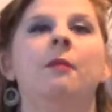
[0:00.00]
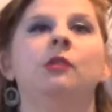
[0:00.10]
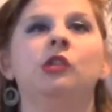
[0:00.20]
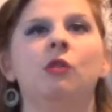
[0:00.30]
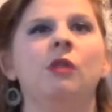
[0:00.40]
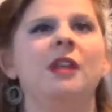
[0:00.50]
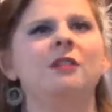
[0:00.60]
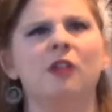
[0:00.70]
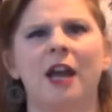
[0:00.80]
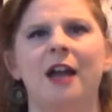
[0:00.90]
So these
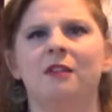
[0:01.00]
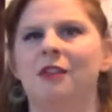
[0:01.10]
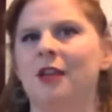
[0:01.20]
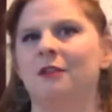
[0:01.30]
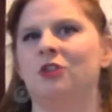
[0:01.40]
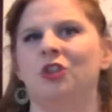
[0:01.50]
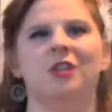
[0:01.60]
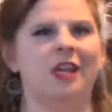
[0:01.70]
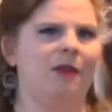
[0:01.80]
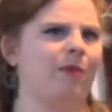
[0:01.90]
are the kinds of things just
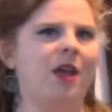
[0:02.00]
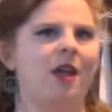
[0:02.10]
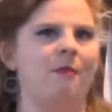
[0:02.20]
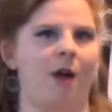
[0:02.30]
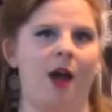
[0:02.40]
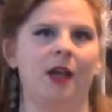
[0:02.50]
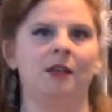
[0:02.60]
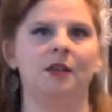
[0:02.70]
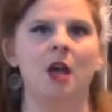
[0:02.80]
to keep in mind.